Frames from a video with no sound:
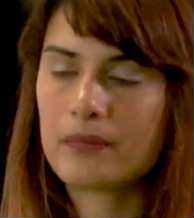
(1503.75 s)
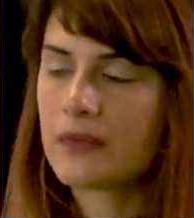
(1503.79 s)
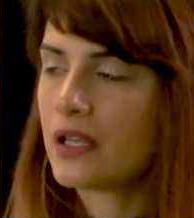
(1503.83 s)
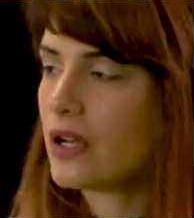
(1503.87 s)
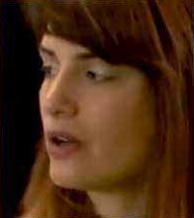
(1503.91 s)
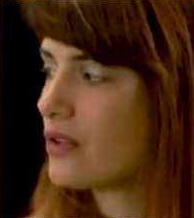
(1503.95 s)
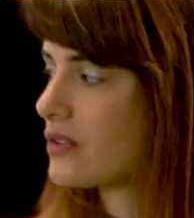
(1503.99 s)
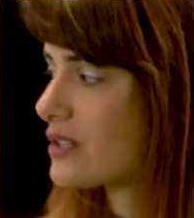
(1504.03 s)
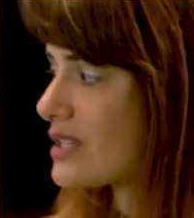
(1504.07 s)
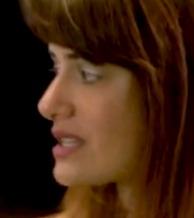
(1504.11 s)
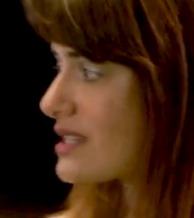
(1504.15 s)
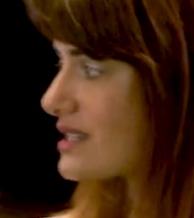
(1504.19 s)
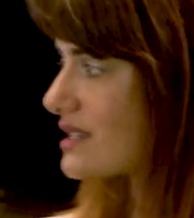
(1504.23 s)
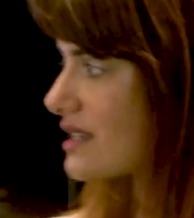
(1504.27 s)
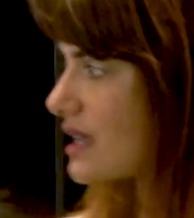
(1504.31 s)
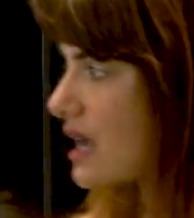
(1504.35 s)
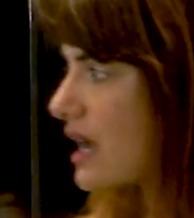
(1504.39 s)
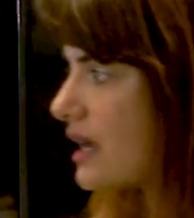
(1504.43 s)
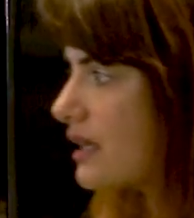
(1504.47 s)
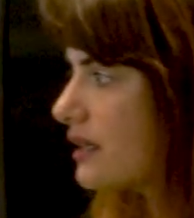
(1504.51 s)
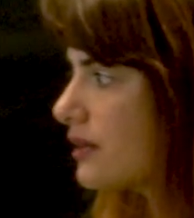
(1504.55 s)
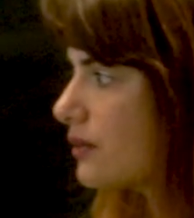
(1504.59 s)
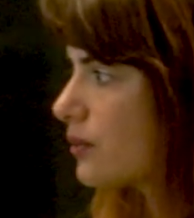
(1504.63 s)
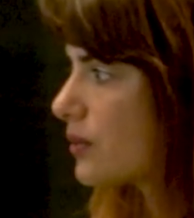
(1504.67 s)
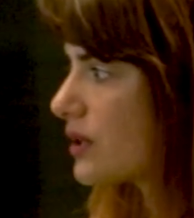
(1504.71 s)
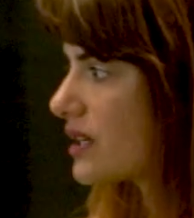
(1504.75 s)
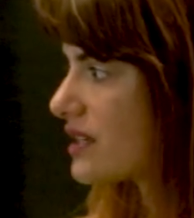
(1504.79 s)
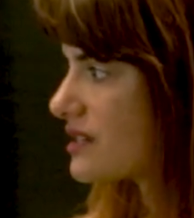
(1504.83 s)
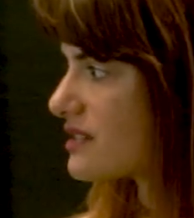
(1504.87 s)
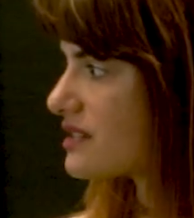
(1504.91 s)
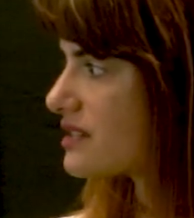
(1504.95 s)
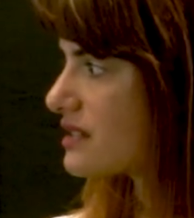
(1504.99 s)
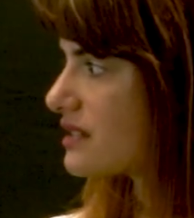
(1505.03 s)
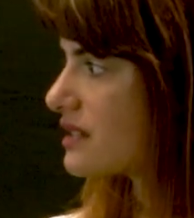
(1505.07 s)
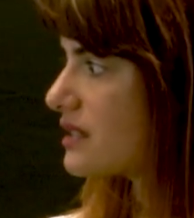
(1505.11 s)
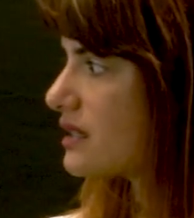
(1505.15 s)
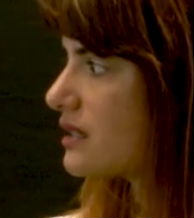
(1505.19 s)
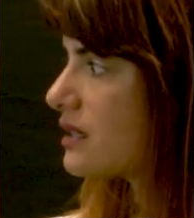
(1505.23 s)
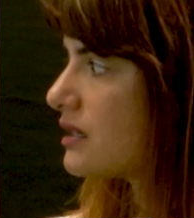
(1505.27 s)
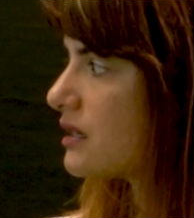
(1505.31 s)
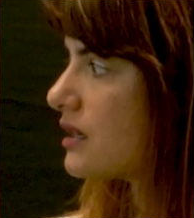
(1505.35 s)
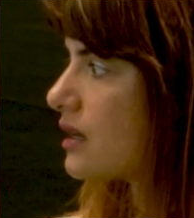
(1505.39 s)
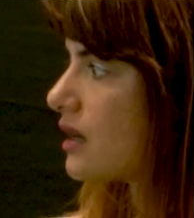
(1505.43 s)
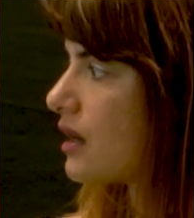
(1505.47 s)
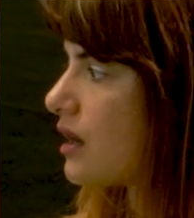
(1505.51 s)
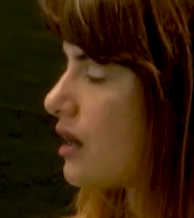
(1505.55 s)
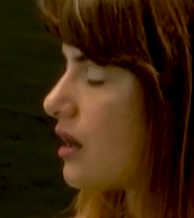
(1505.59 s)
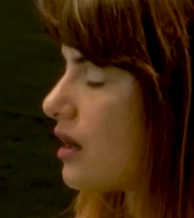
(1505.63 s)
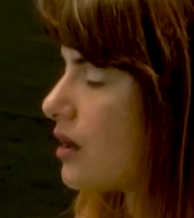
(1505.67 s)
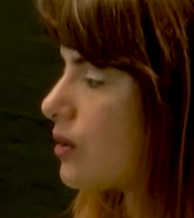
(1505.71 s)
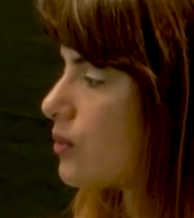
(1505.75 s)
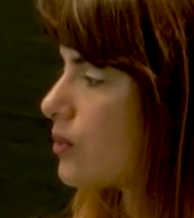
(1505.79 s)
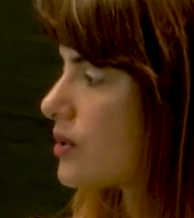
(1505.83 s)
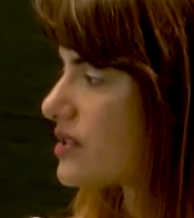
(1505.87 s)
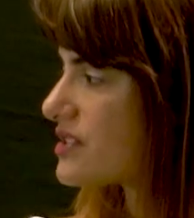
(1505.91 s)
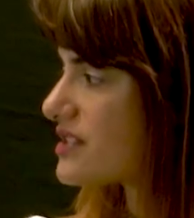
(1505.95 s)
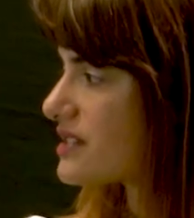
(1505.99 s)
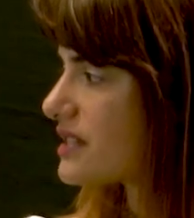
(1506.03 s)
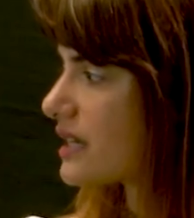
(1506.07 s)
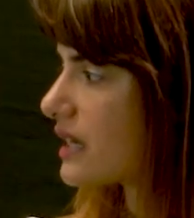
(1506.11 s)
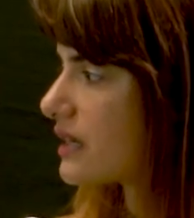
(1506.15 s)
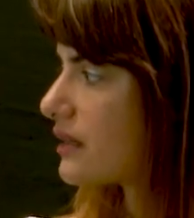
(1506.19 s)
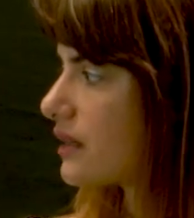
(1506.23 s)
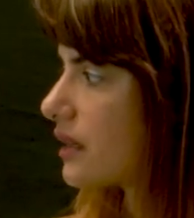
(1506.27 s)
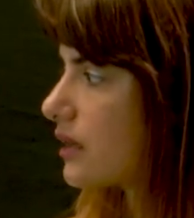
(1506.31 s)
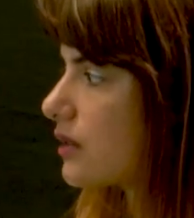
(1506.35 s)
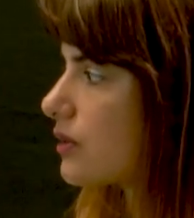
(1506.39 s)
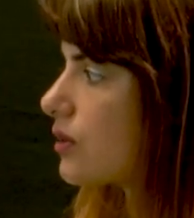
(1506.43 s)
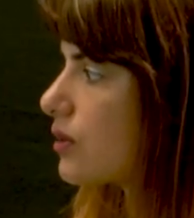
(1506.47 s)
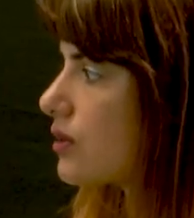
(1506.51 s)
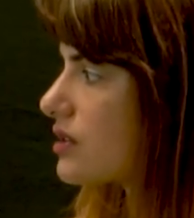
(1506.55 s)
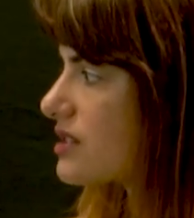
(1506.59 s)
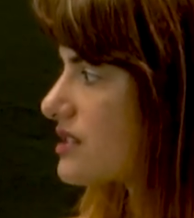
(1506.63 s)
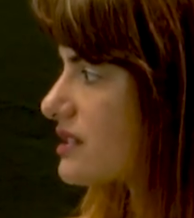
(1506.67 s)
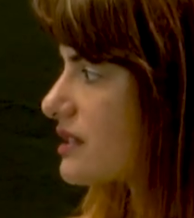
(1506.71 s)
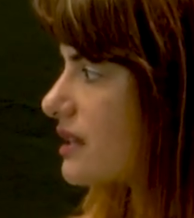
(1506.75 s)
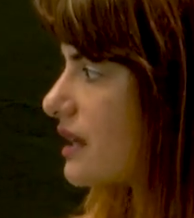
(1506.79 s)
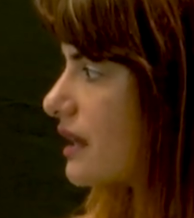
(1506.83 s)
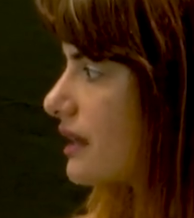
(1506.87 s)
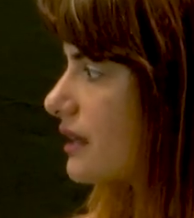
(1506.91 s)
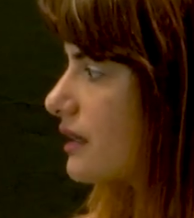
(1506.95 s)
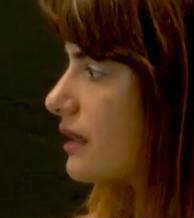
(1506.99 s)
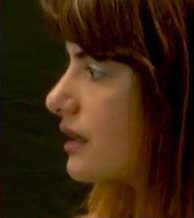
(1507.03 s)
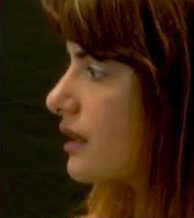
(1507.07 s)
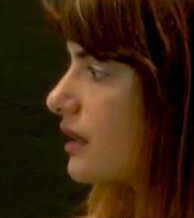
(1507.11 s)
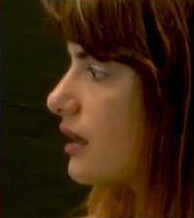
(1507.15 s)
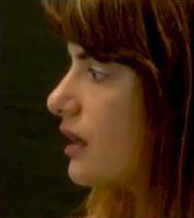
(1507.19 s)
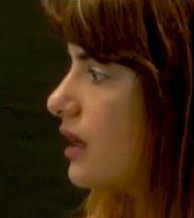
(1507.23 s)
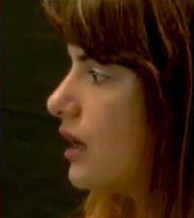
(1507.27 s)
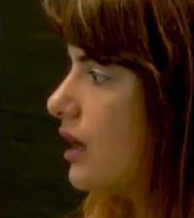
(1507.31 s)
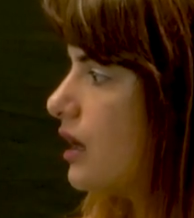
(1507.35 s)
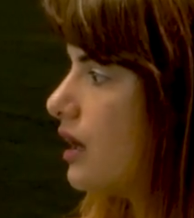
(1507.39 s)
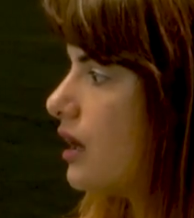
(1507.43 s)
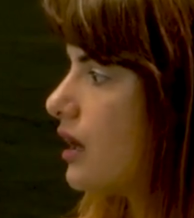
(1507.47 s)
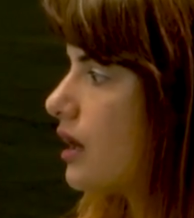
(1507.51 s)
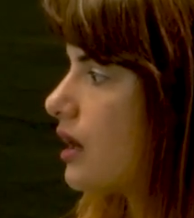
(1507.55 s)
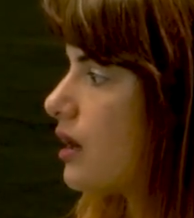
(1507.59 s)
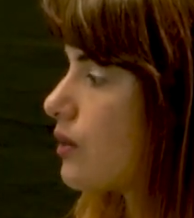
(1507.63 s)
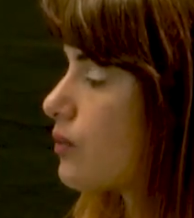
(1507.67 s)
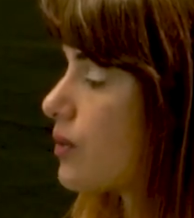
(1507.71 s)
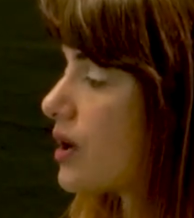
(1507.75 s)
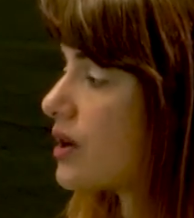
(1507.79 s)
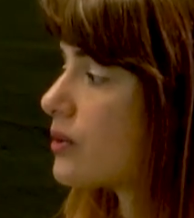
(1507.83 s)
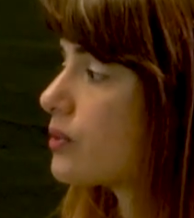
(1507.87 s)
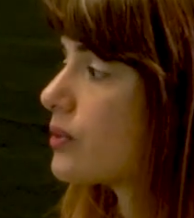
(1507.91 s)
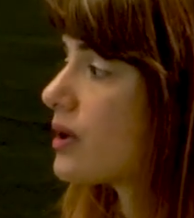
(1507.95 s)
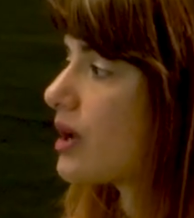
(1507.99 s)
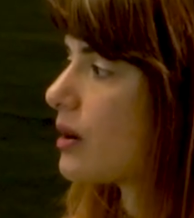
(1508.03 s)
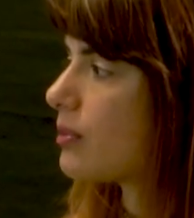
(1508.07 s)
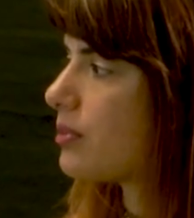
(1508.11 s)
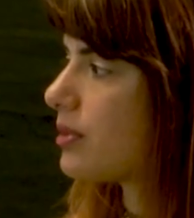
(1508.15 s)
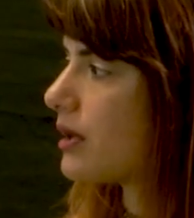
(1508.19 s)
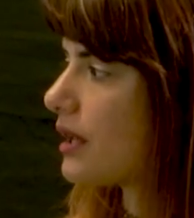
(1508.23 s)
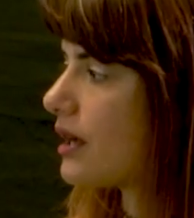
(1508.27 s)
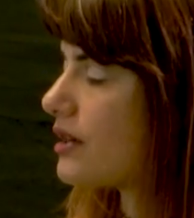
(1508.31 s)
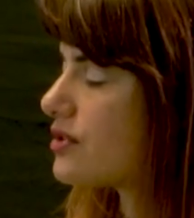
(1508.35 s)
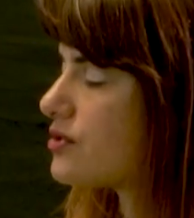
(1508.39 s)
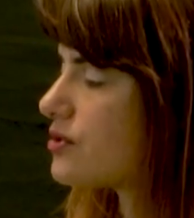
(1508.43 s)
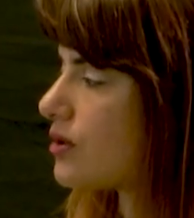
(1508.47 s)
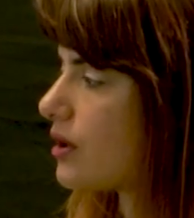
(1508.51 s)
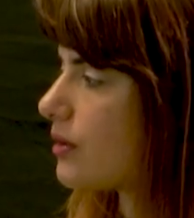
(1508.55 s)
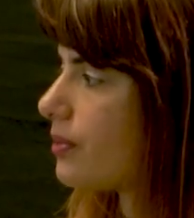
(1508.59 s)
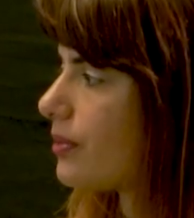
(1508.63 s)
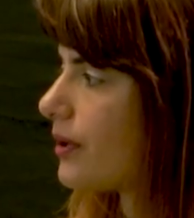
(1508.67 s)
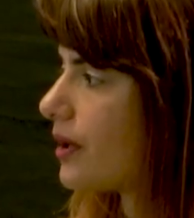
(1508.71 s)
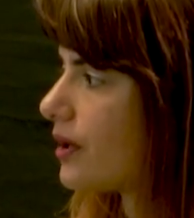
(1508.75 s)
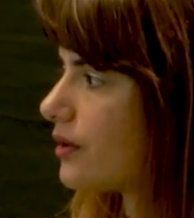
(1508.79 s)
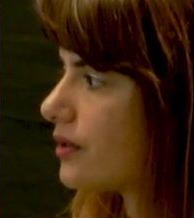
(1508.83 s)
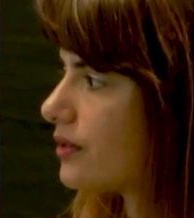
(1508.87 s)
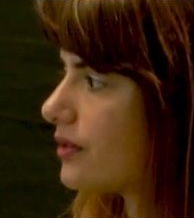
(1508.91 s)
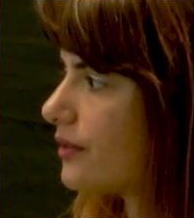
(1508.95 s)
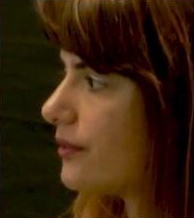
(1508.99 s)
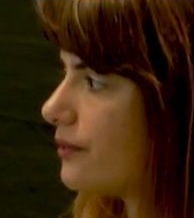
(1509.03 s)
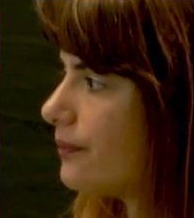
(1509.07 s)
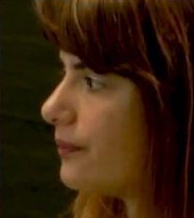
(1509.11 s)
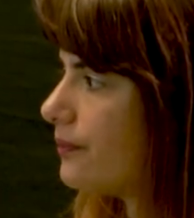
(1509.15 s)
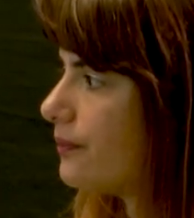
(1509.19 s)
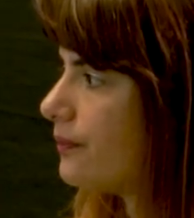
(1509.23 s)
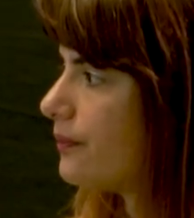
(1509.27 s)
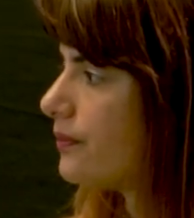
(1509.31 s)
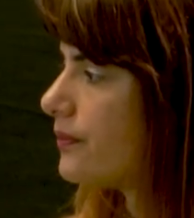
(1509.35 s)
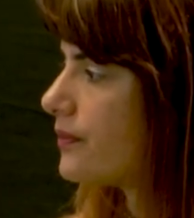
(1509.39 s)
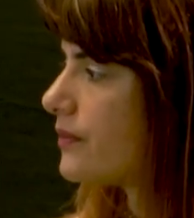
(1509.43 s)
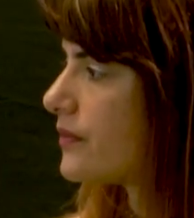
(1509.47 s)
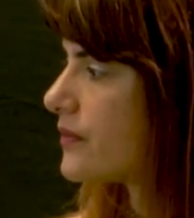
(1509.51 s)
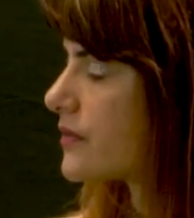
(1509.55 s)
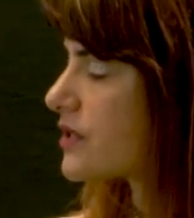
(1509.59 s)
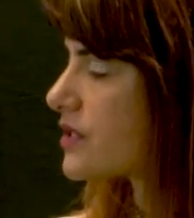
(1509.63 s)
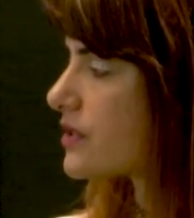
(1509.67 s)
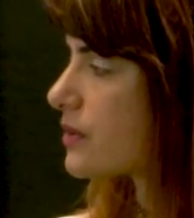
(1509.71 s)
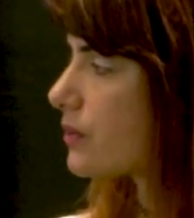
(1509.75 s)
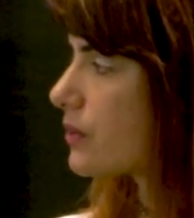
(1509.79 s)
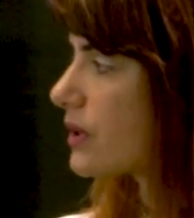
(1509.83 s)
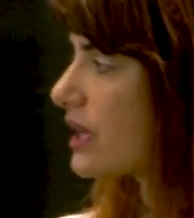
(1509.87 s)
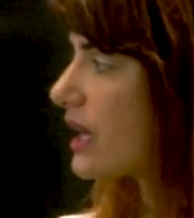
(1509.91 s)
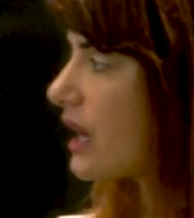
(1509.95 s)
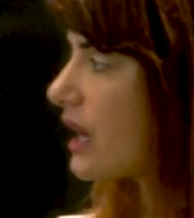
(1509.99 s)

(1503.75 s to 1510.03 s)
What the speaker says: On this slide, we can see what SegNet looks like when we apply Dropout. So we